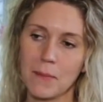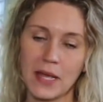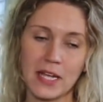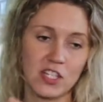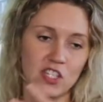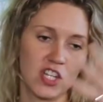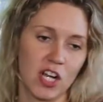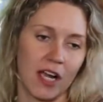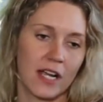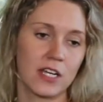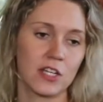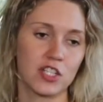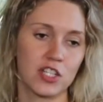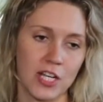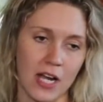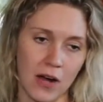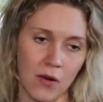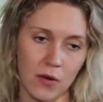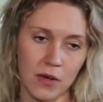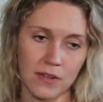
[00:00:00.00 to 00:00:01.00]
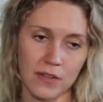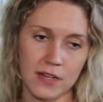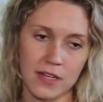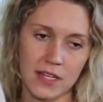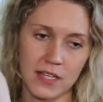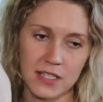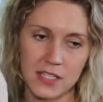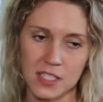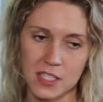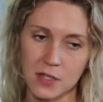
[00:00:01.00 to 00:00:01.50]
big giant shower that
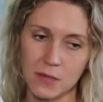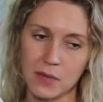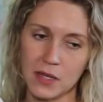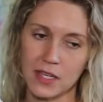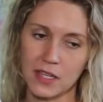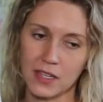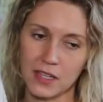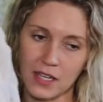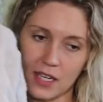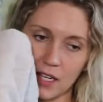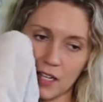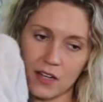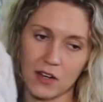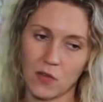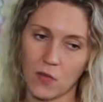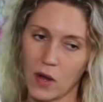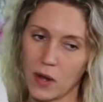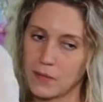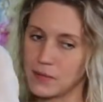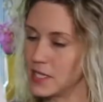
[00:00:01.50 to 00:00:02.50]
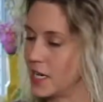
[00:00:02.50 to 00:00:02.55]
needs to be cleaned and wiped